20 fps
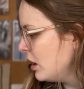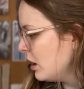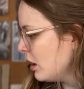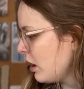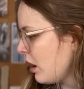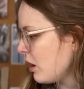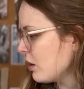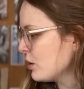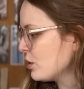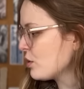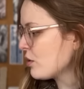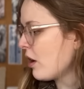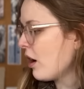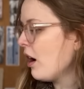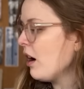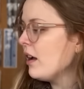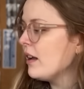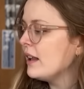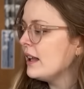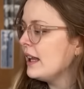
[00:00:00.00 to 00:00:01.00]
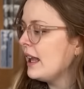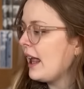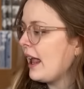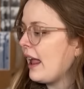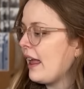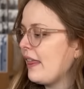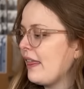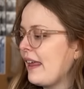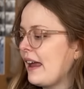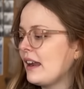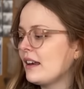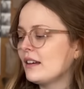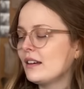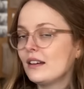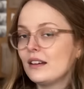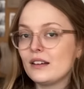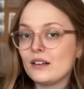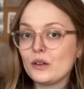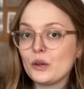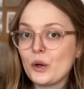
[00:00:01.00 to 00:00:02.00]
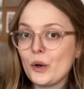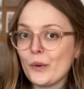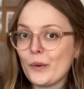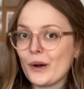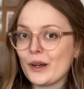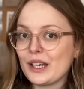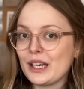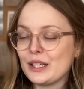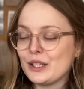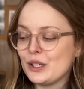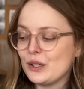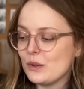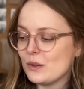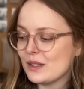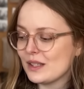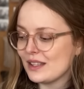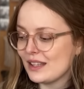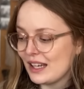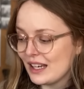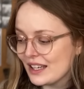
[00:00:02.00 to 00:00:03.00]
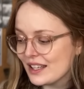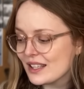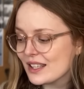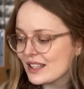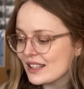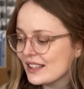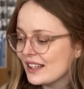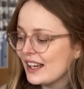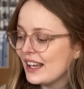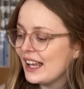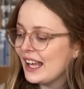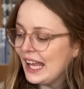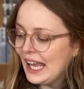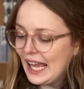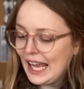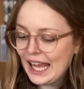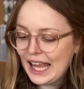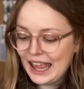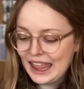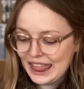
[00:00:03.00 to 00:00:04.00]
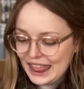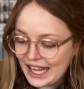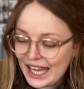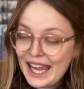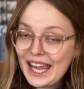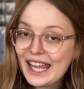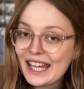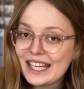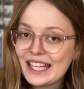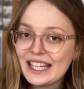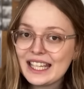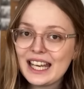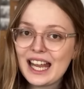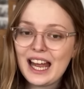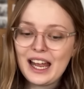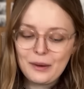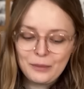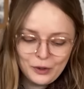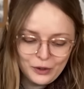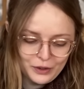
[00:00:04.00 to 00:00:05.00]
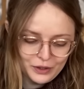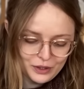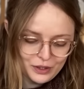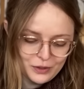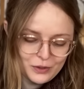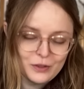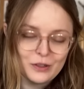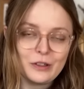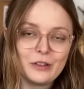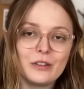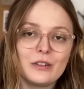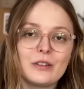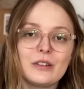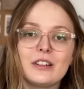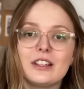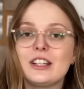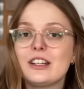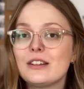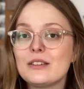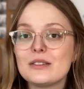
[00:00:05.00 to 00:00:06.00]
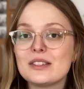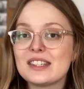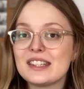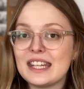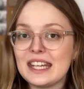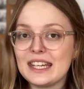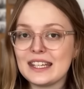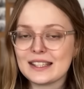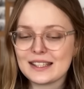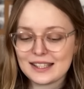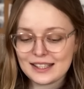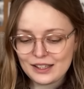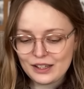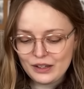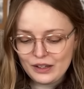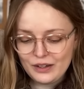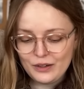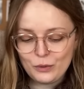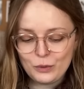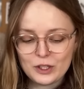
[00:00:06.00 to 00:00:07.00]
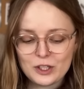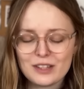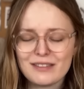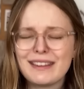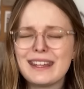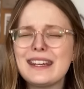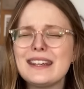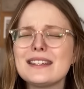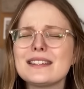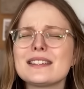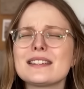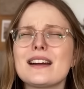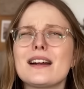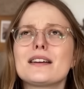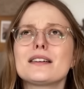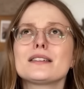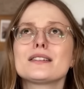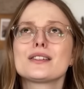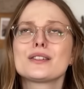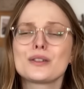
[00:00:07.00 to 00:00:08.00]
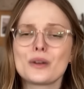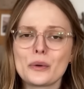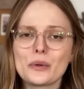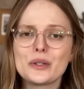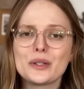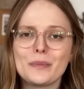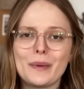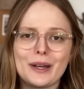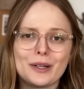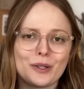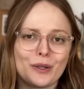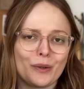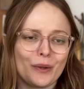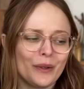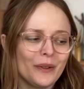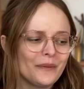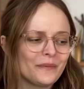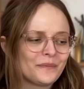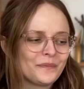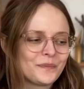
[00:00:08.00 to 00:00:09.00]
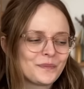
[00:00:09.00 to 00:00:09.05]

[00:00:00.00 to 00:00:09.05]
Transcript: and then go on and use this. And then I'm going to use these, which these are so special.